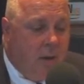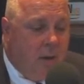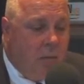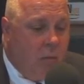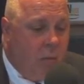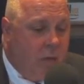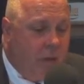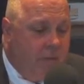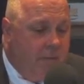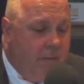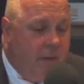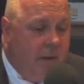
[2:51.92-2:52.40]

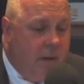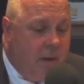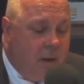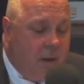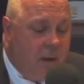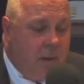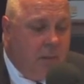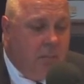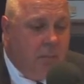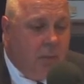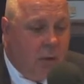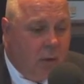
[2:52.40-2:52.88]
quite
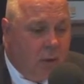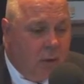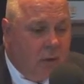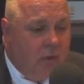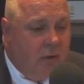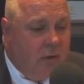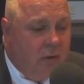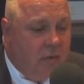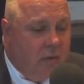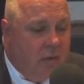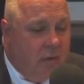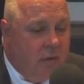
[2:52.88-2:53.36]
frankly,
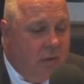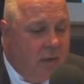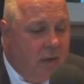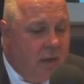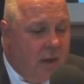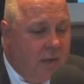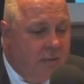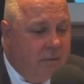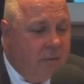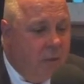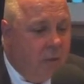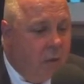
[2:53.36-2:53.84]

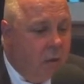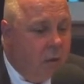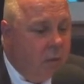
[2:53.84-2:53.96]
politicians have to